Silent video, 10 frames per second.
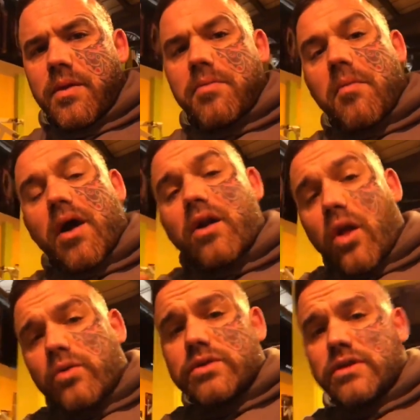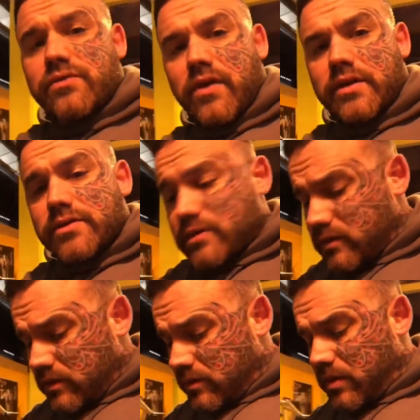But my closest friends,
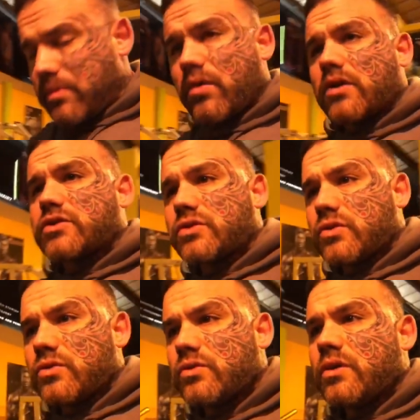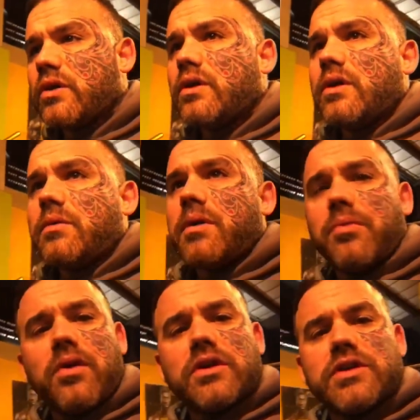people like Stu,
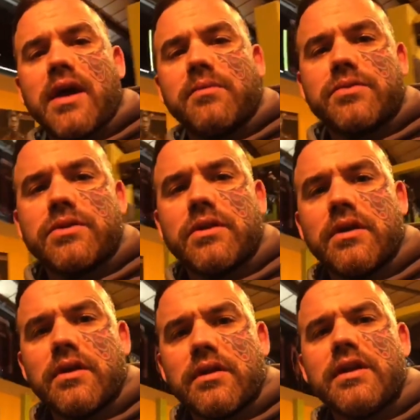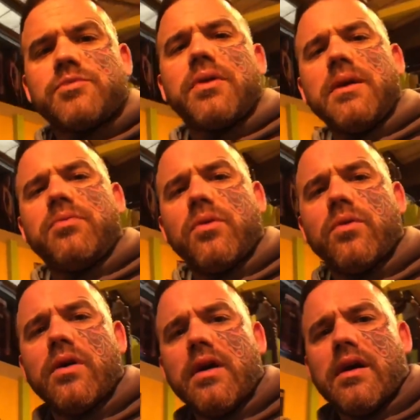people like James, these
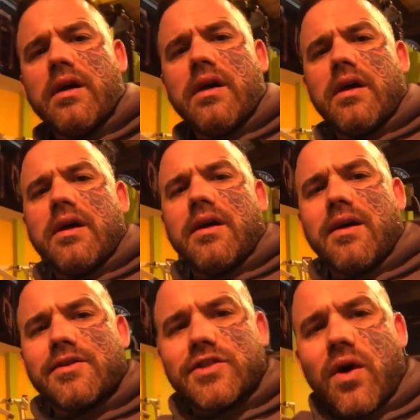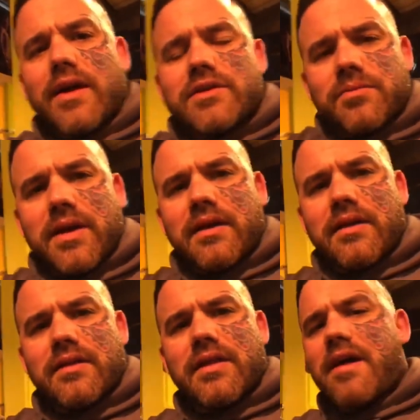people are tight to me.
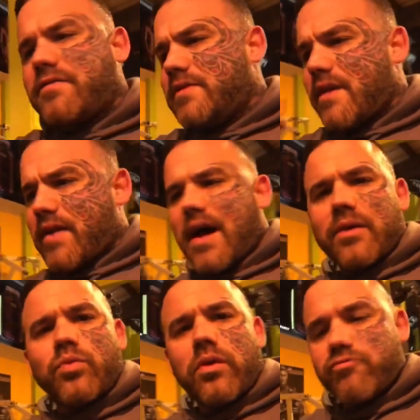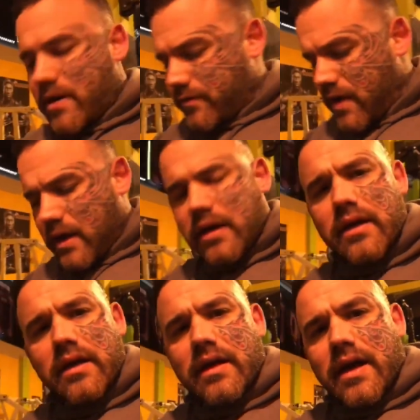They have never had one red flag,
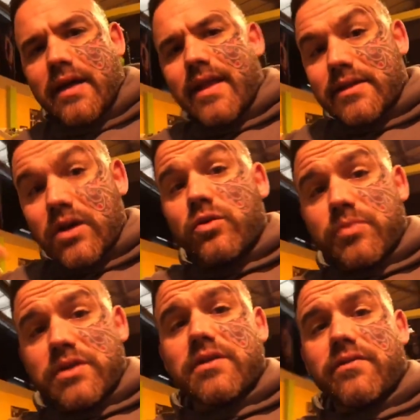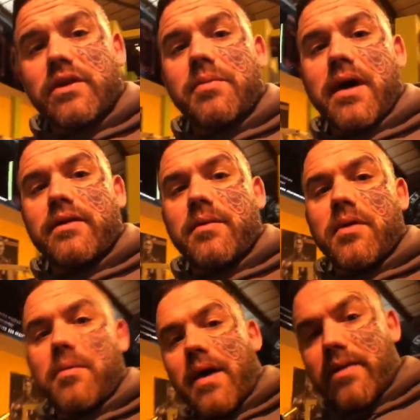and that tells me something about them,
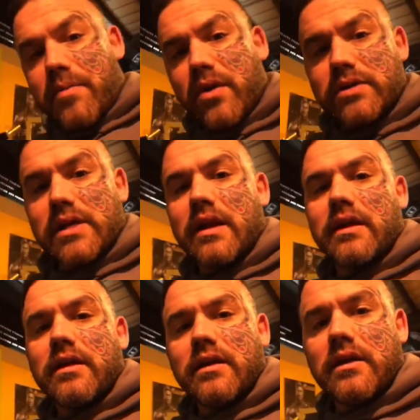about their personality.